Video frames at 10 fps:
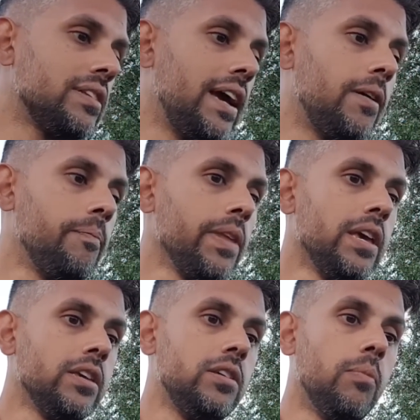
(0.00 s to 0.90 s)
Now
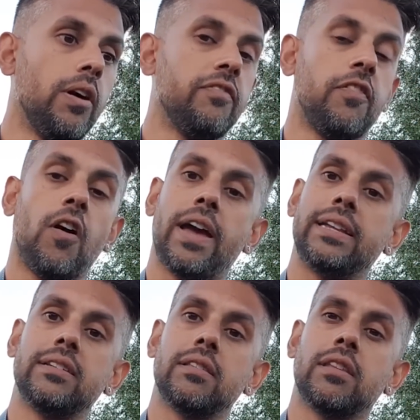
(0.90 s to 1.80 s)
you might
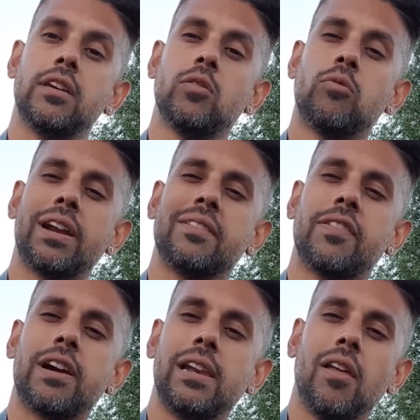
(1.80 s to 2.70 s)
find that you're running a
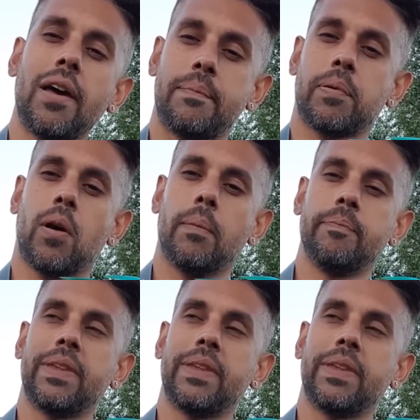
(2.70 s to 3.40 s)
very light prop.